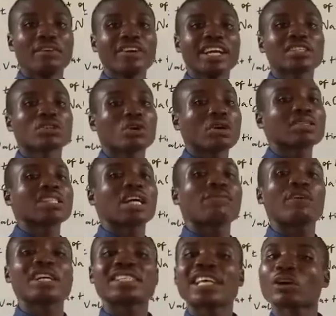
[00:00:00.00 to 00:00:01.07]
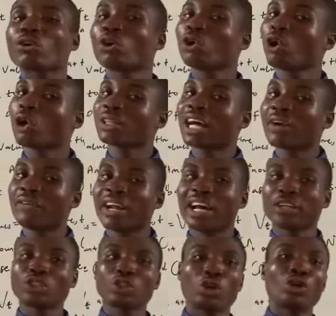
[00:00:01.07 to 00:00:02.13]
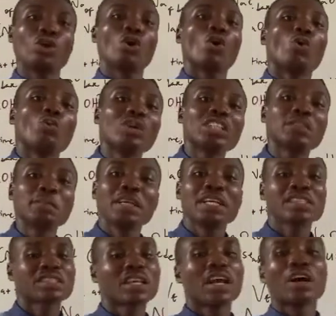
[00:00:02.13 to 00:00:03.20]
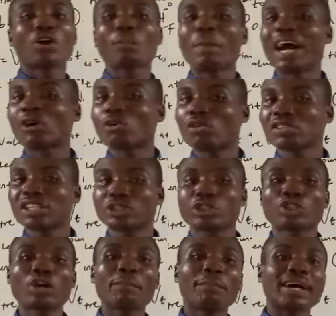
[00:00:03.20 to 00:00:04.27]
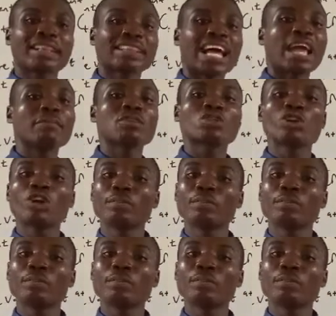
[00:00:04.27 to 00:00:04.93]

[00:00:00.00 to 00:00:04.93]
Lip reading: rate constant for a second order reaction, which means per concentration per time is going